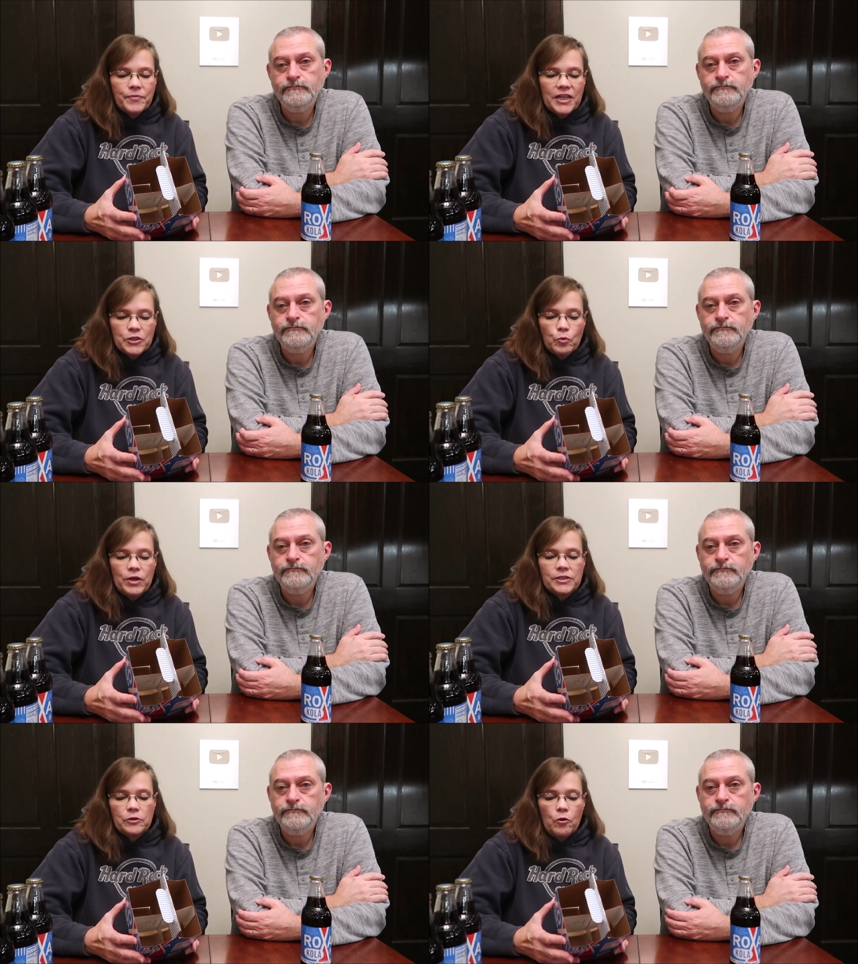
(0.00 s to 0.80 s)
Speaker 1: its
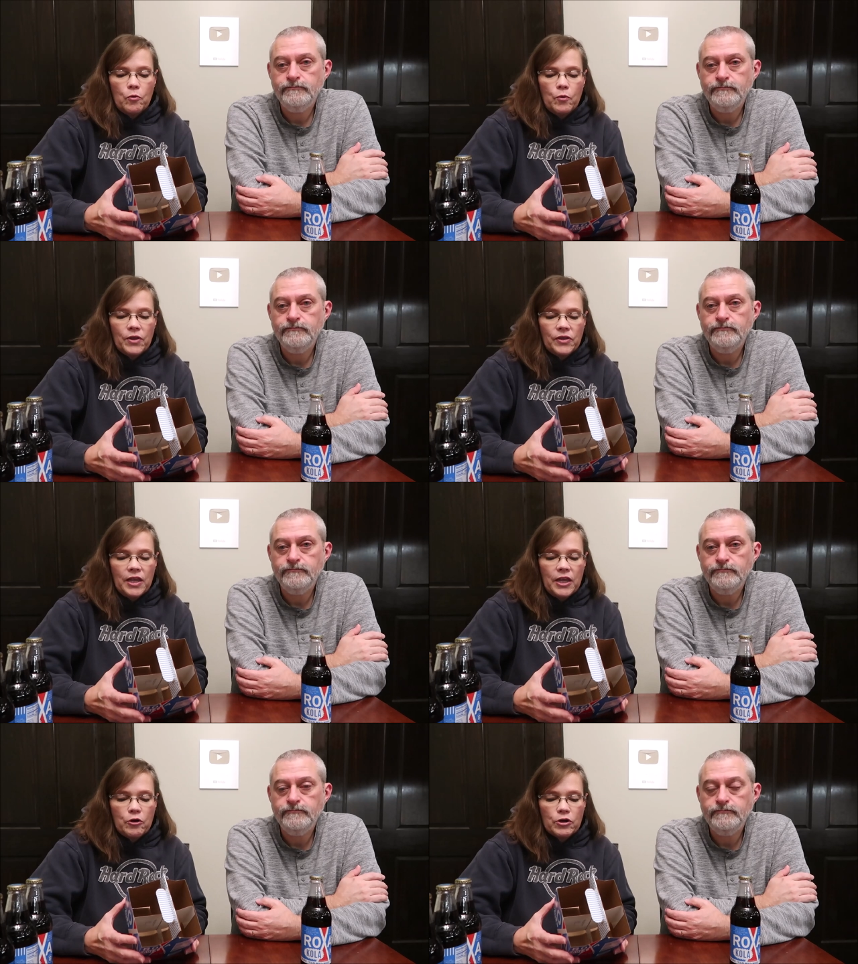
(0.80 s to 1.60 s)
whistle with
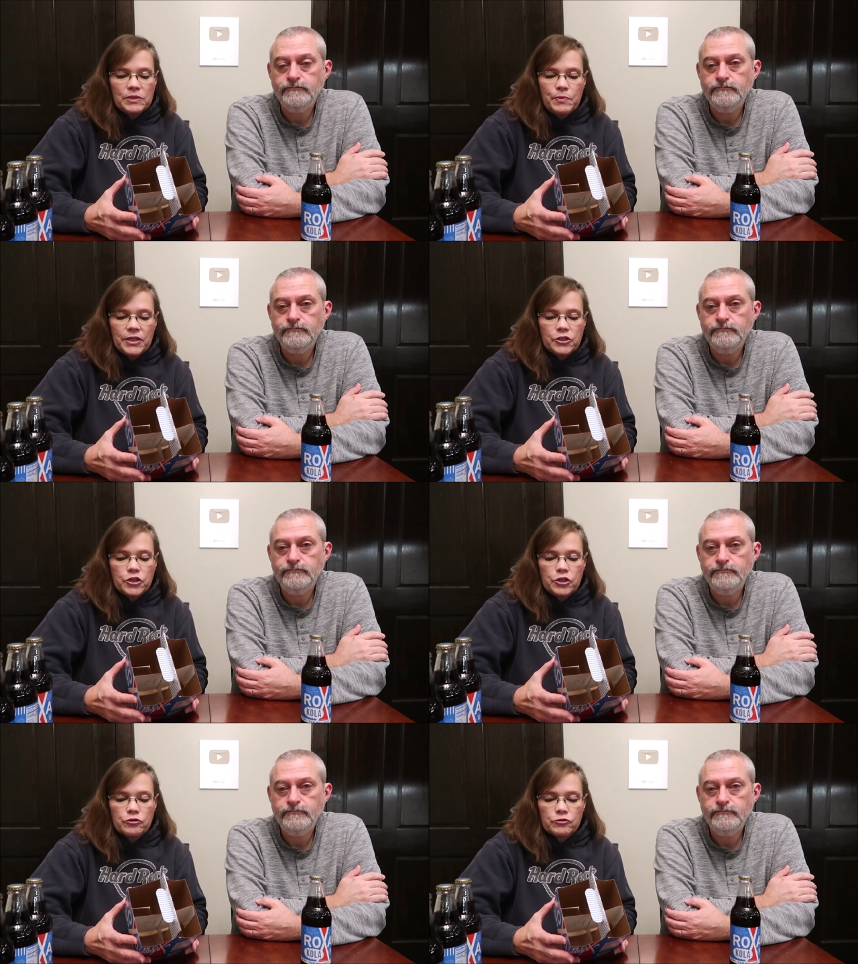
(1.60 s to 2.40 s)
the crispiest
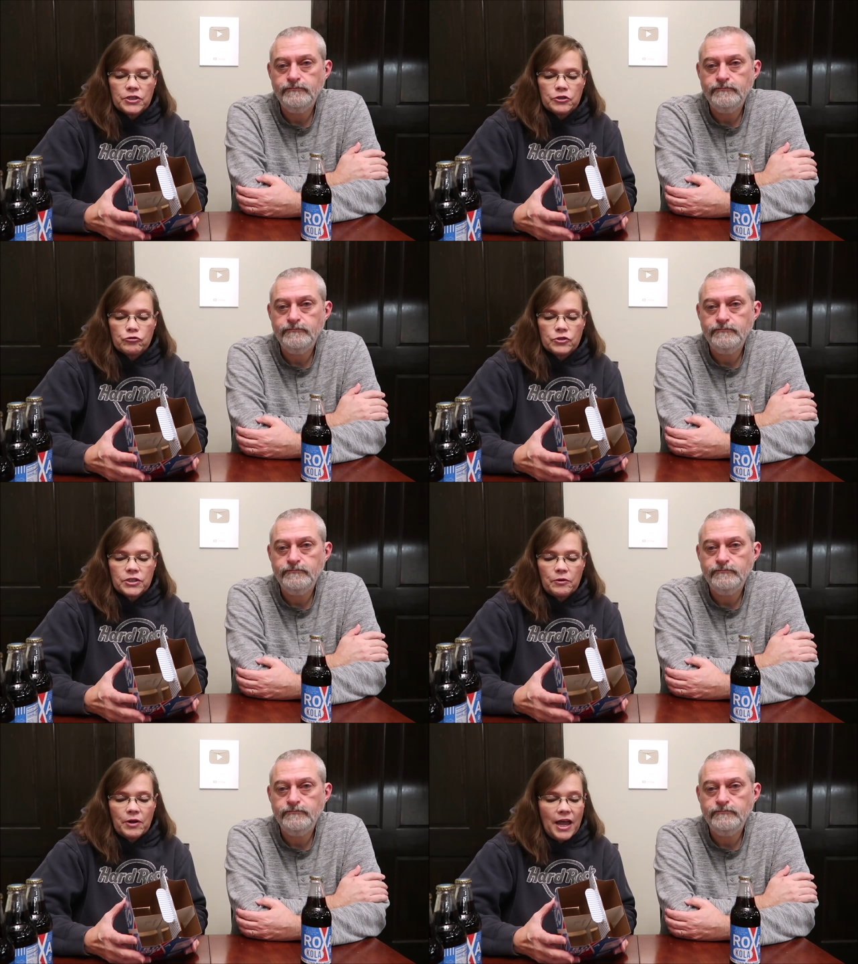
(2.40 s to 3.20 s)
ginger citrus
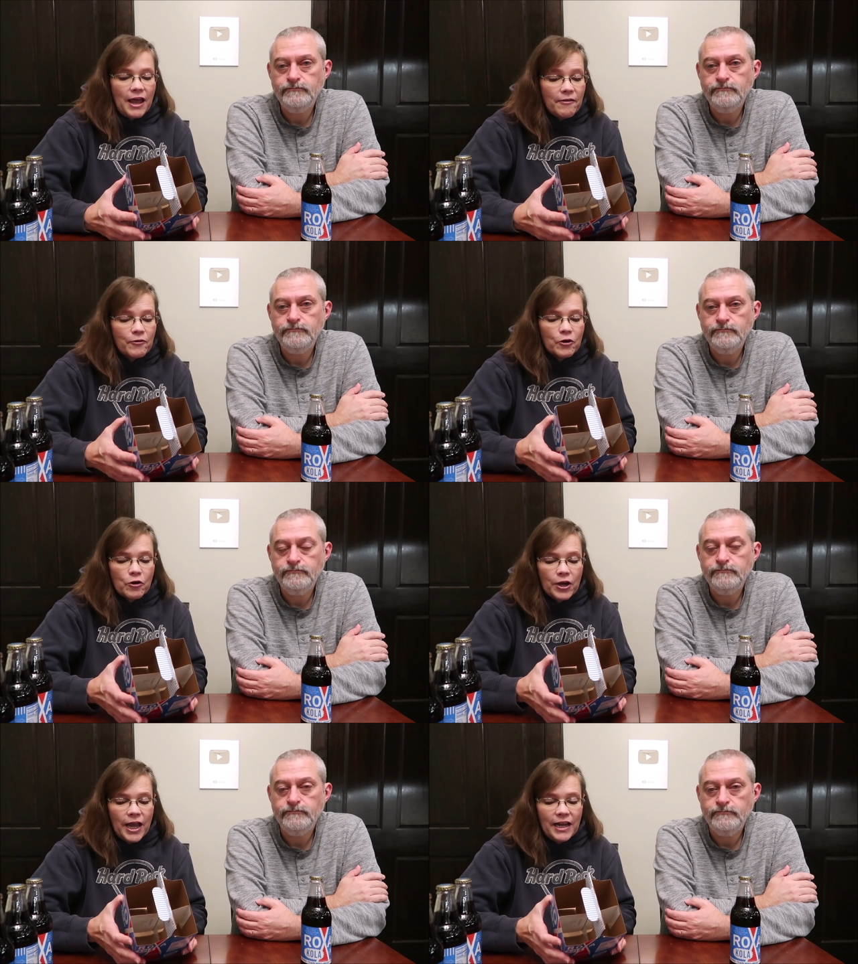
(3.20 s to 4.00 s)
soda ever
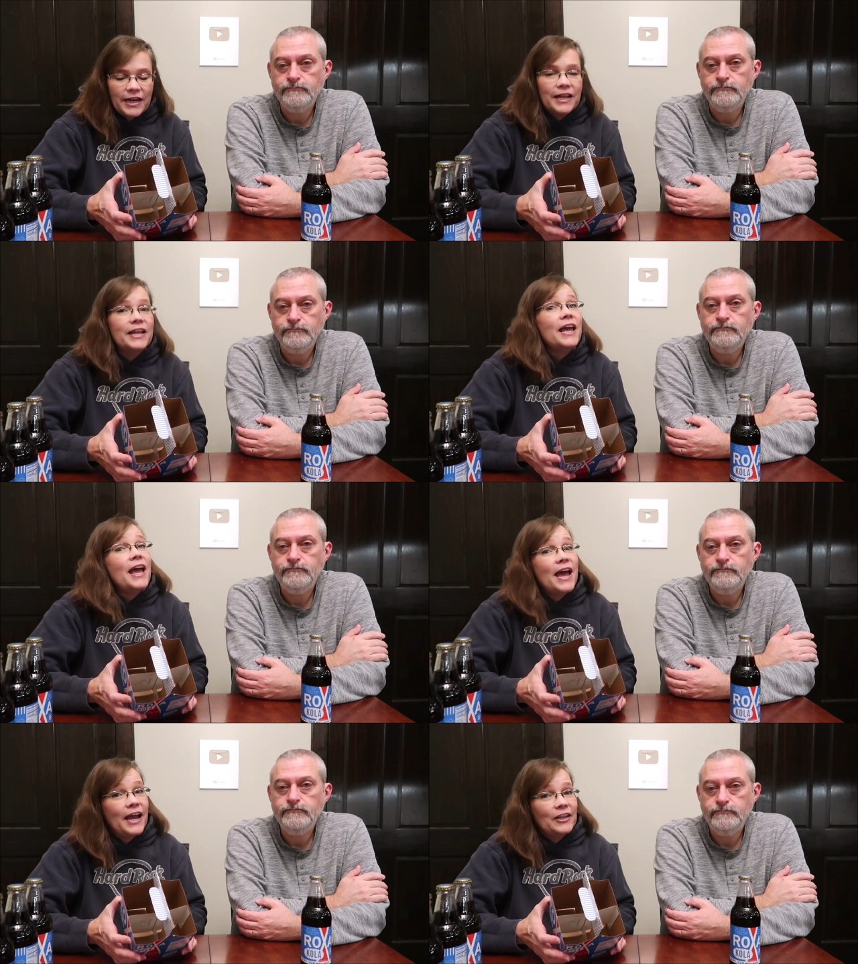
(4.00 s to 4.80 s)
created,
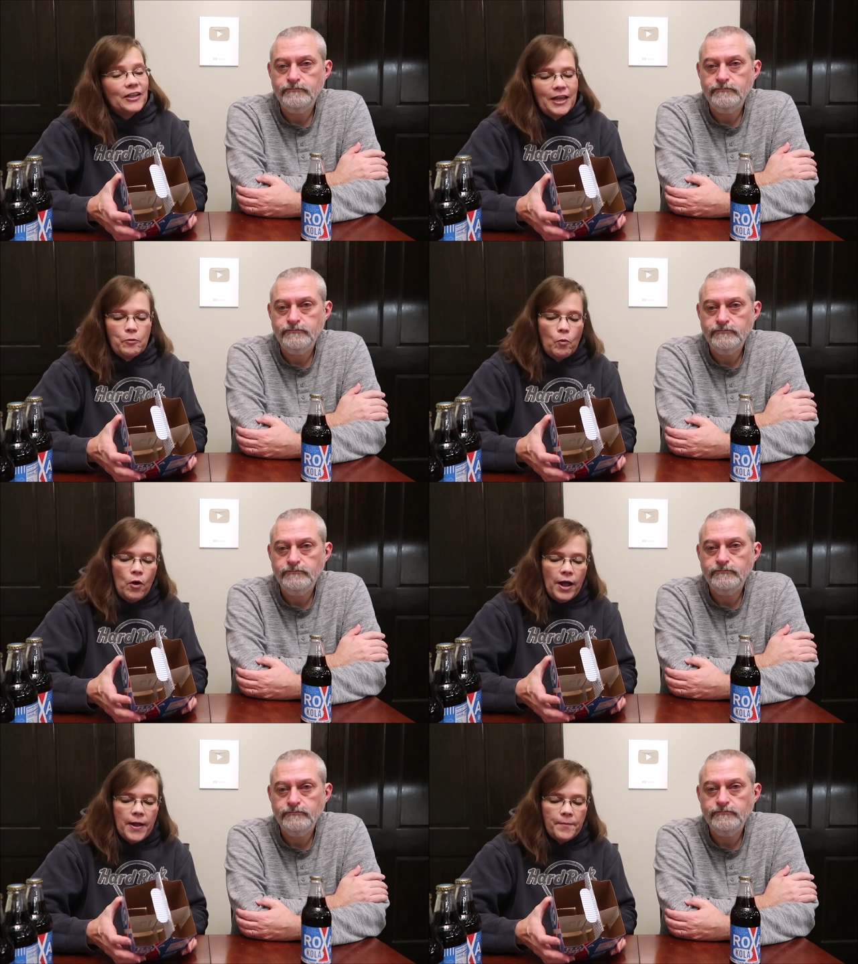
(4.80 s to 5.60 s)

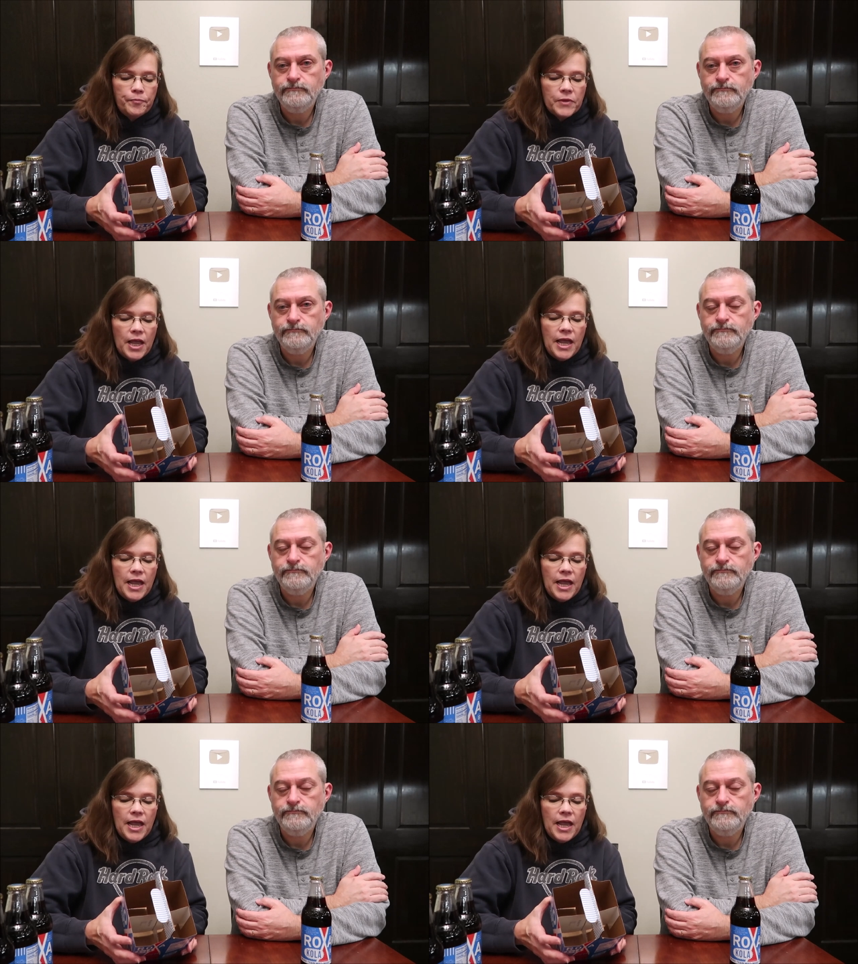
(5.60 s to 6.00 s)
Ale-8-One,